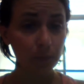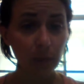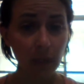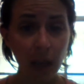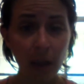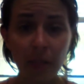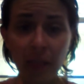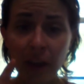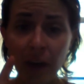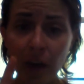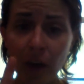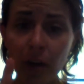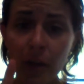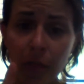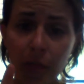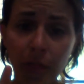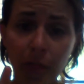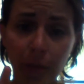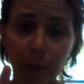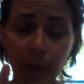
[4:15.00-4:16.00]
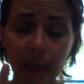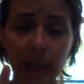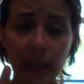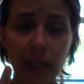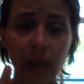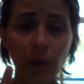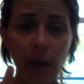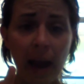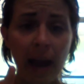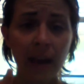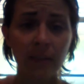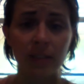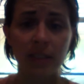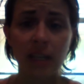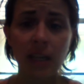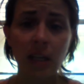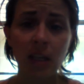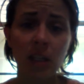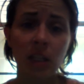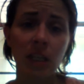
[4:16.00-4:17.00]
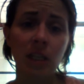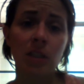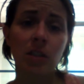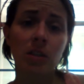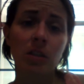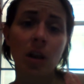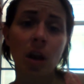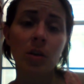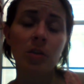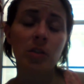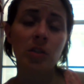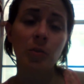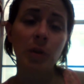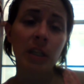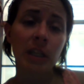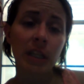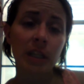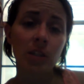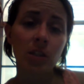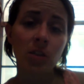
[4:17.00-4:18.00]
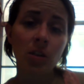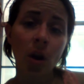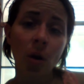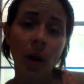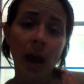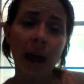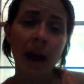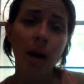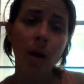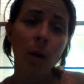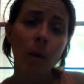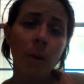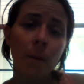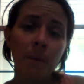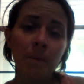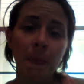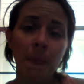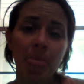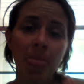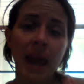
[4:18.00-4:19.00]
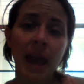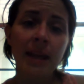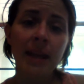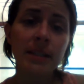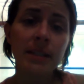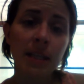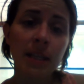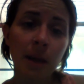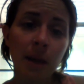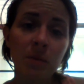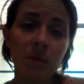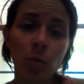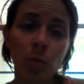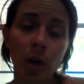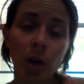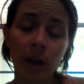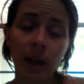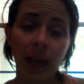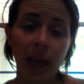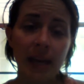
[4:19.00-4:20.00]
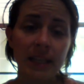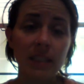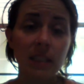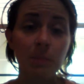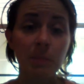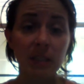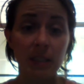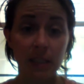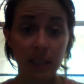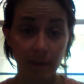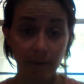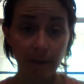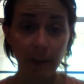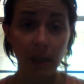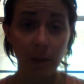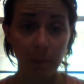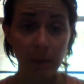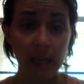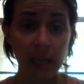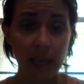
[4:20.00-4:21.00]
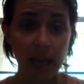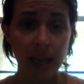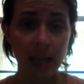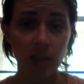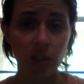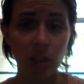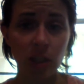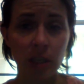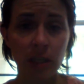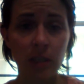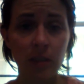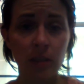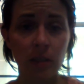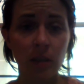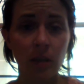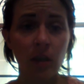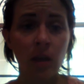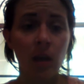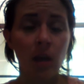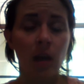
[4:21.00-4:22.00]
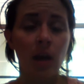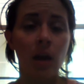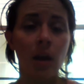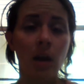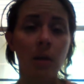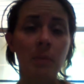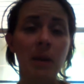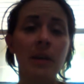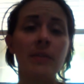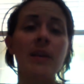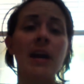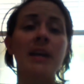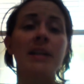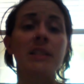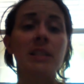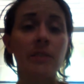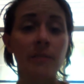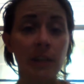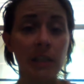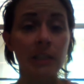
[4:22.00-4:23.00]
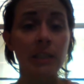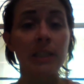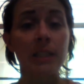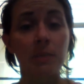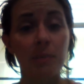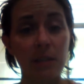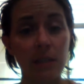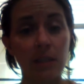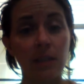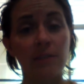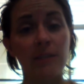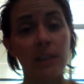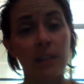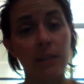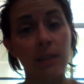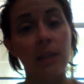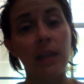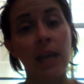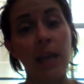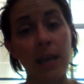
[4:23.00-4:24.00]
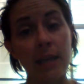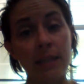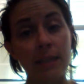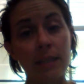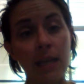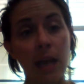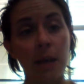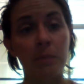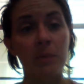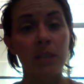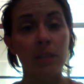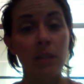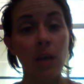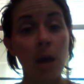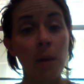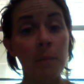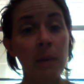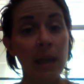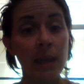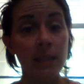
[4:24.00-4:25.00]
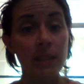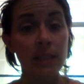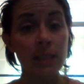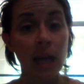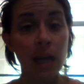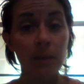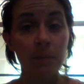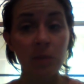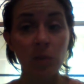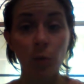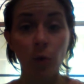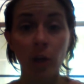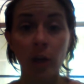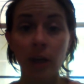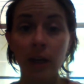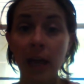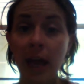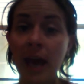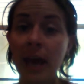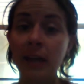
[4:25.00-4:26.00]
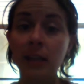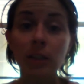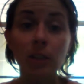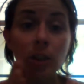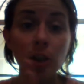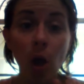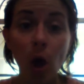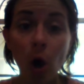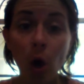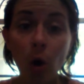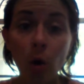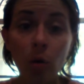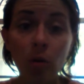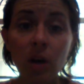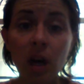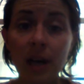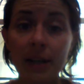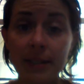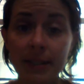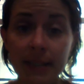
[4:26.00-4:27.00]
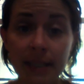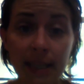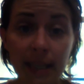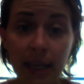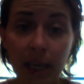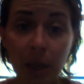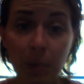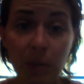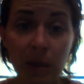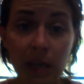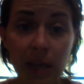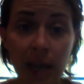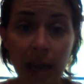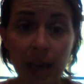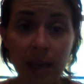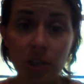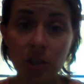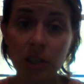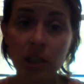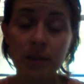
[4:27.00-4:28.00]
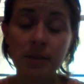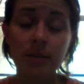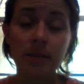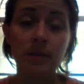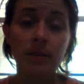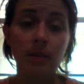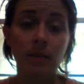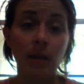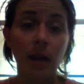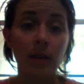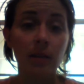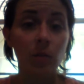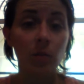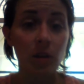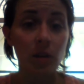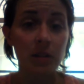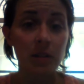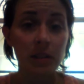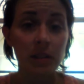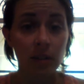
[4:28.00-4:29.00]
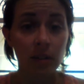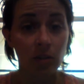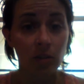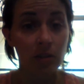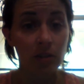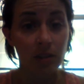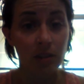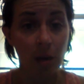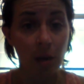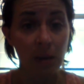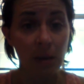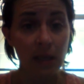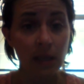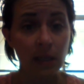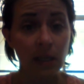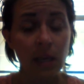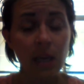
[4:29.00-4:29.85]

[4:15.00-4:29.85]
There are three graphs that you need to know. So we need to know how enzymes work at specific pHs, and that is very specific to the enzyme. Some enzymes work at low acidic pHs, like the ones in your stomach.